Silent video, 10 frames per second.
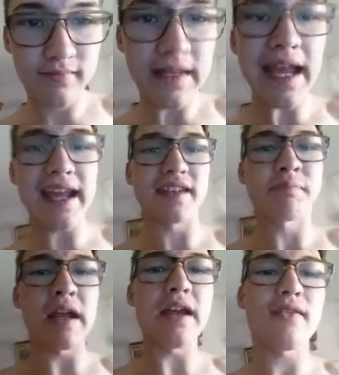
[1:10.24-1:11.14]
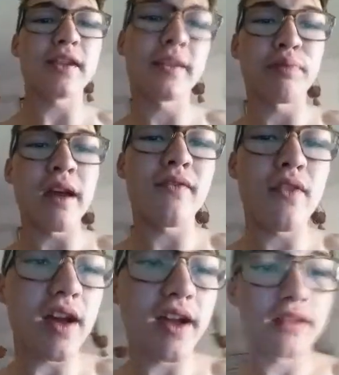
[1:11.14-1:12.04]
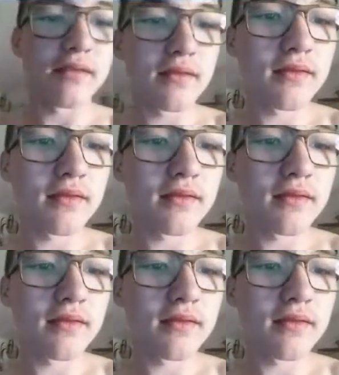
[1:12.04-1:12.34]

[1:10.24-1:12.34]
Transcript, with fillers: hey, it's Brian. It's Private Ryan.